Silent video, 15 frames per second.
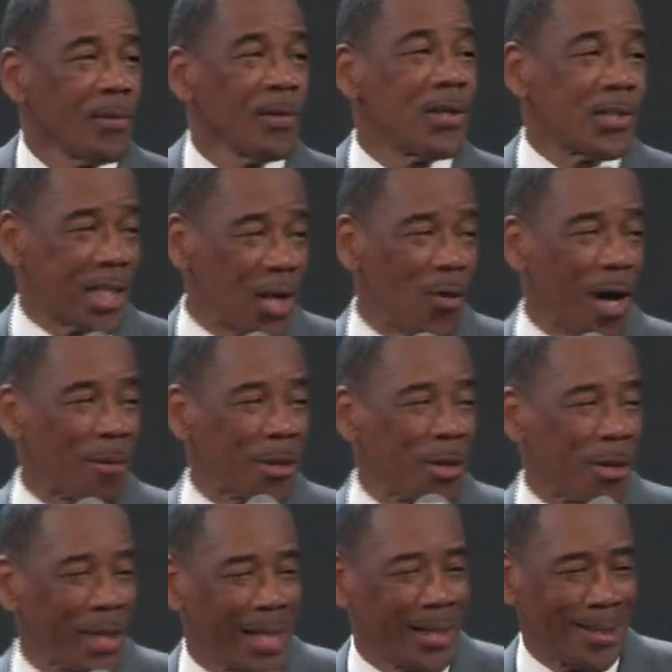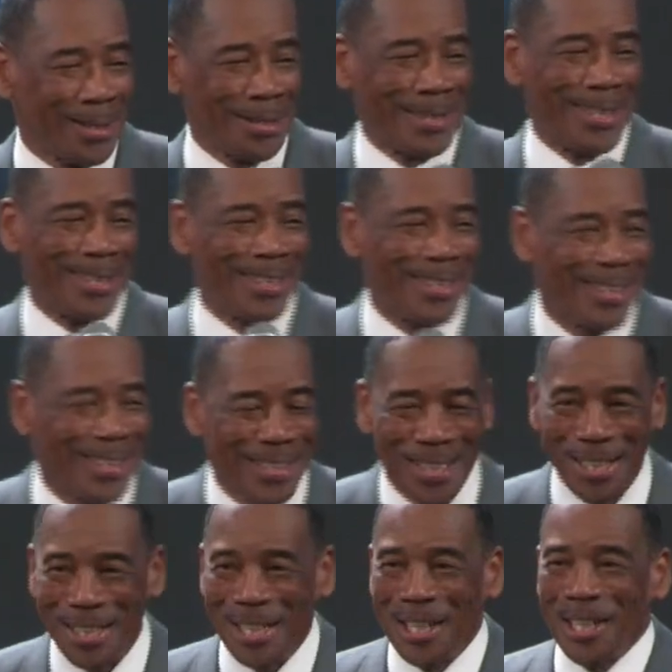You see where I'm going?
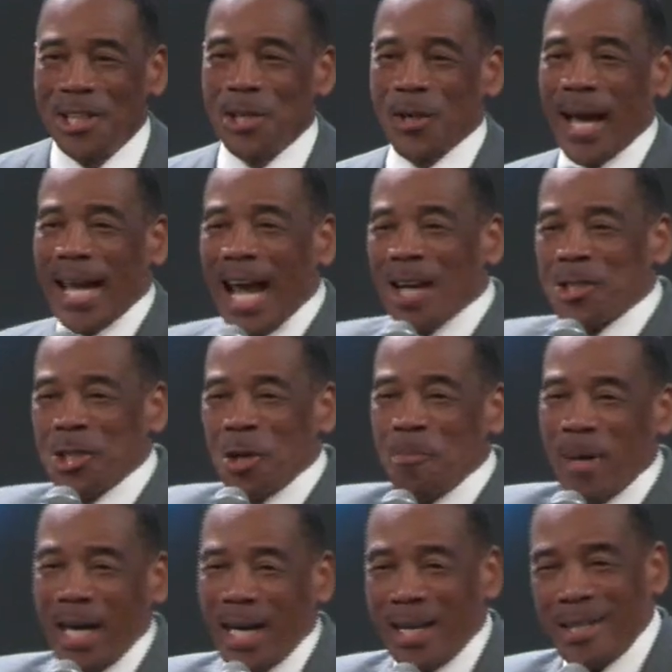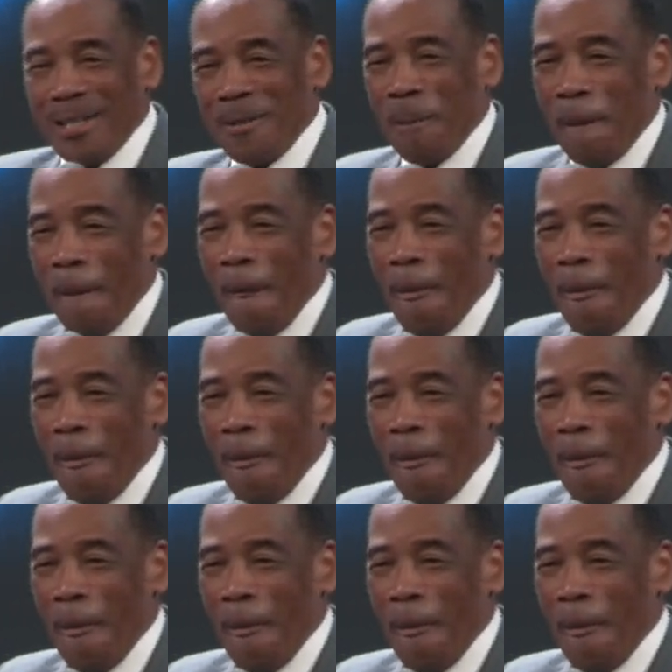You got out your bed.